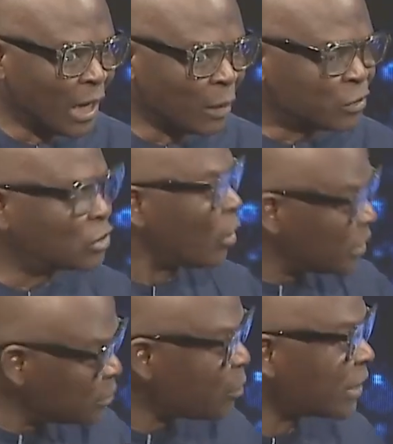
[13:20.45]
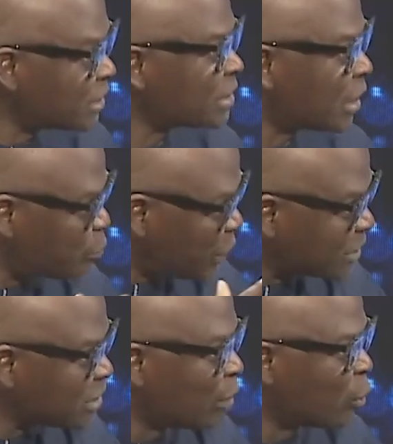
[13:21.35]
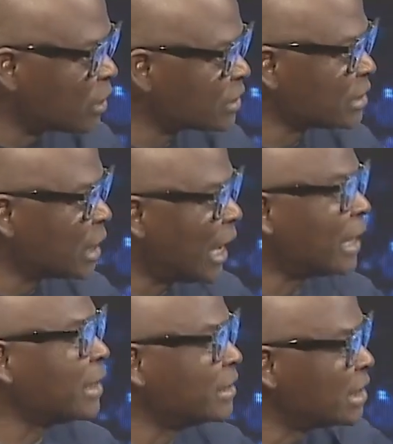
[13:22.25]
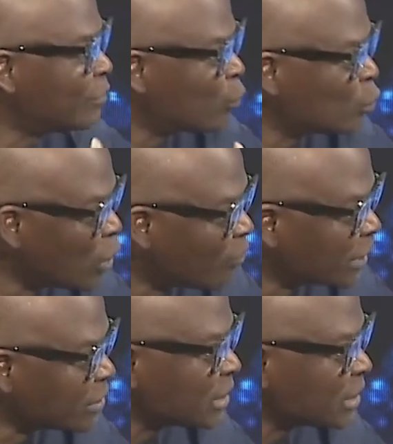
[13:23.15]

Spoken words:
solid parties that practice democracy and then deliver good governance,